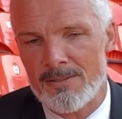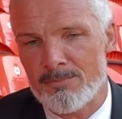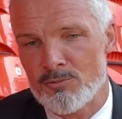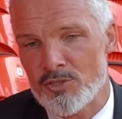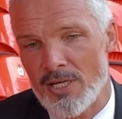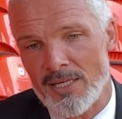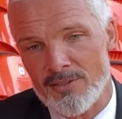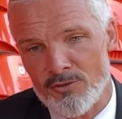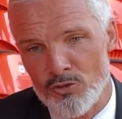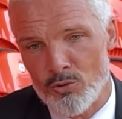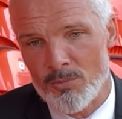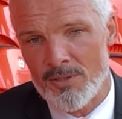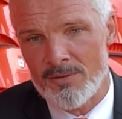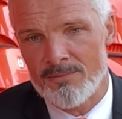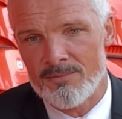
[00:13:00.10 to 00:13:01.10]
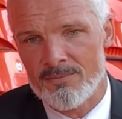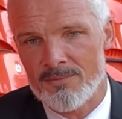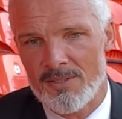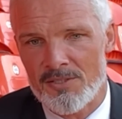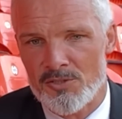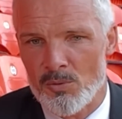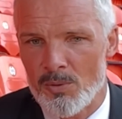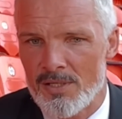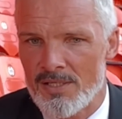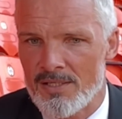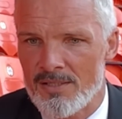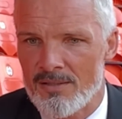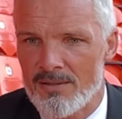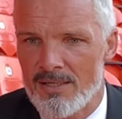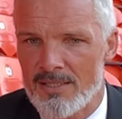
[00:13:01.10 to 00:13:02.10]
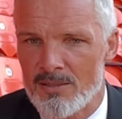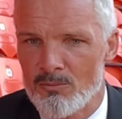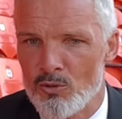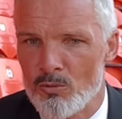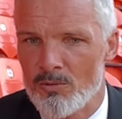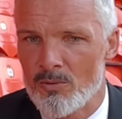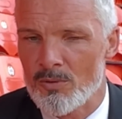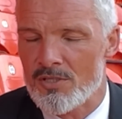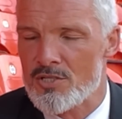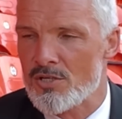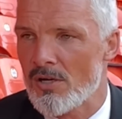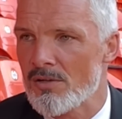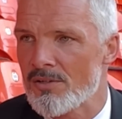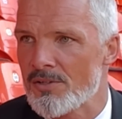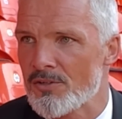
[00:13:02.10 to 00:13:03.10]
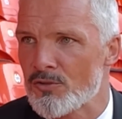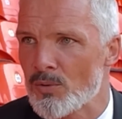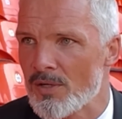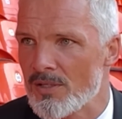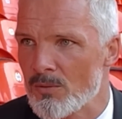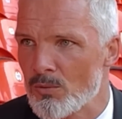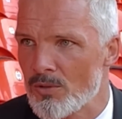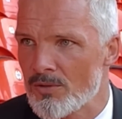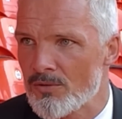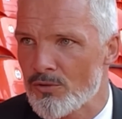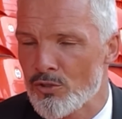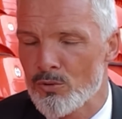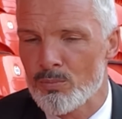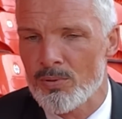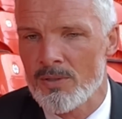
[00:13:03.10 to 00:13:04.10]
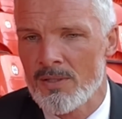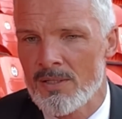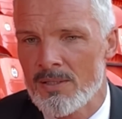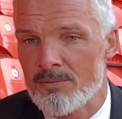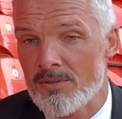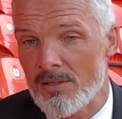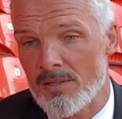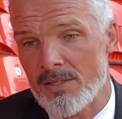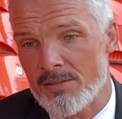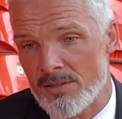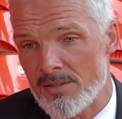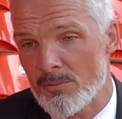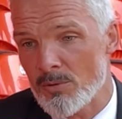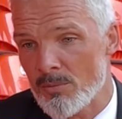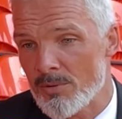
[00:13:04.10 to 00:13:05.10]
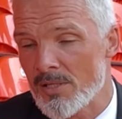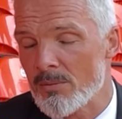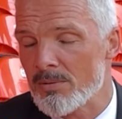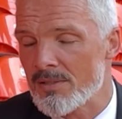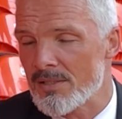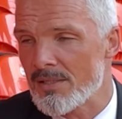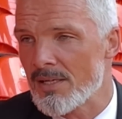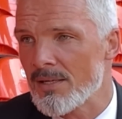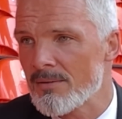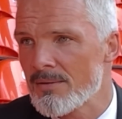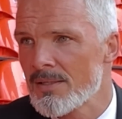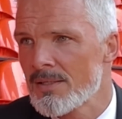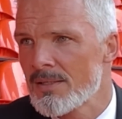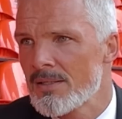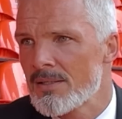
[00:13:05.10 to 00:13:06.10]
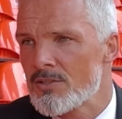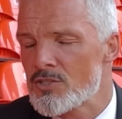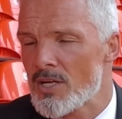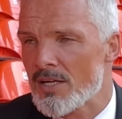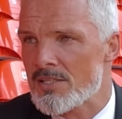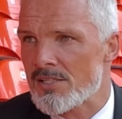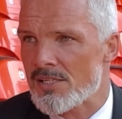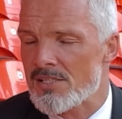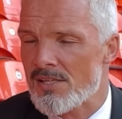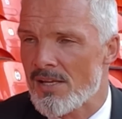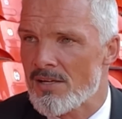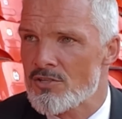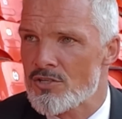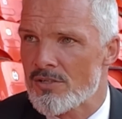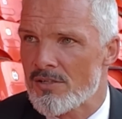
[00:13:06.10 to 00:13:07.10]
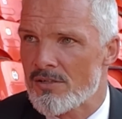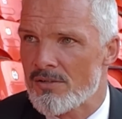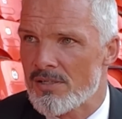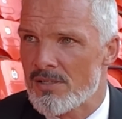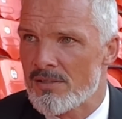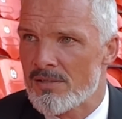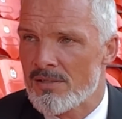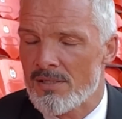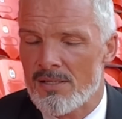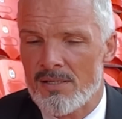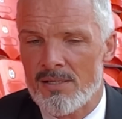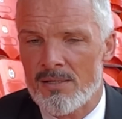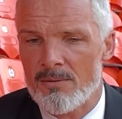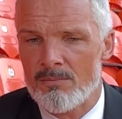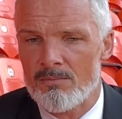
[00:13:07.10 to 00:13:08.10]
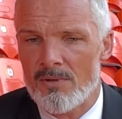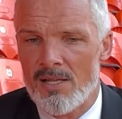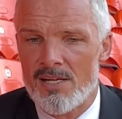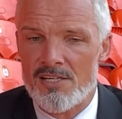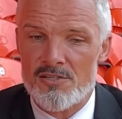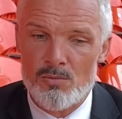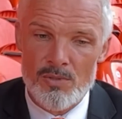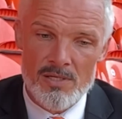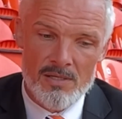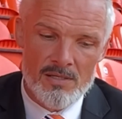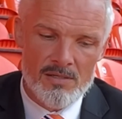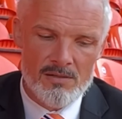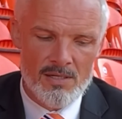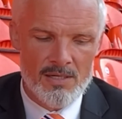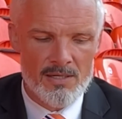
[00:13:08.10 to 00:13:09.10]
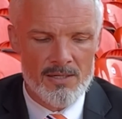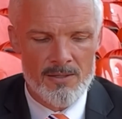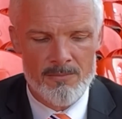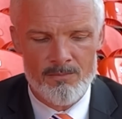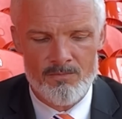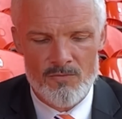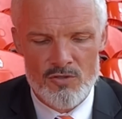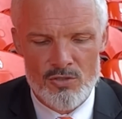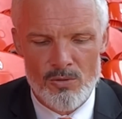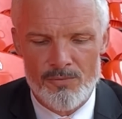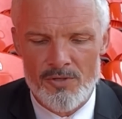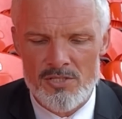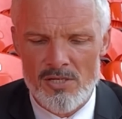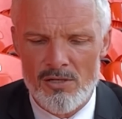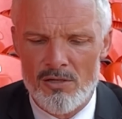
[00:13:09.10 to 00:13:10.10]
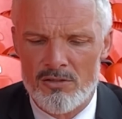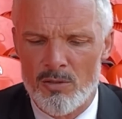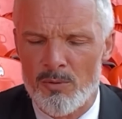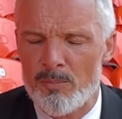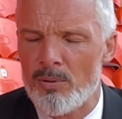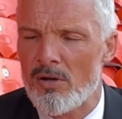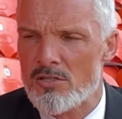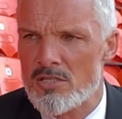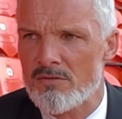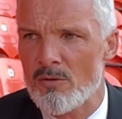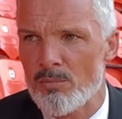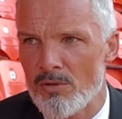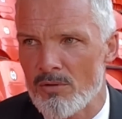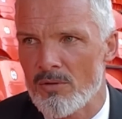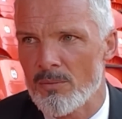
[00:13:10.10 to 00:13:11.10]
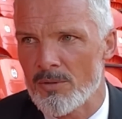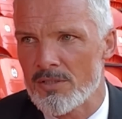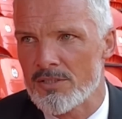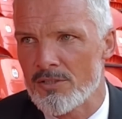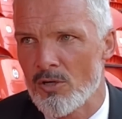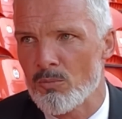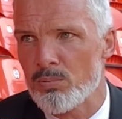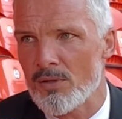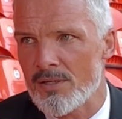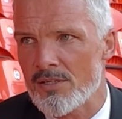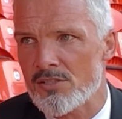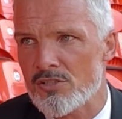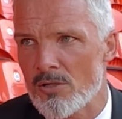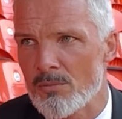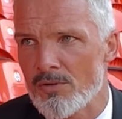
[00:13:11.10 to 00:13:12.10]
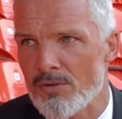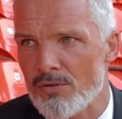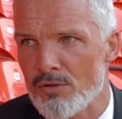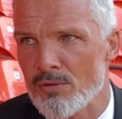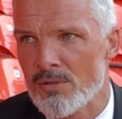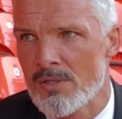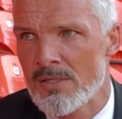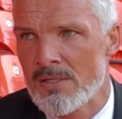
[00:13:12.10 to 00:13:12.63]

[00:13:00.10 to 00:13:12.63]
Jack Newman is away at the moment with the Scotland Under 21 group. Delighted that we were able to get Jack's extension agreed last week. So there's a lot to be positive about the young players coming through.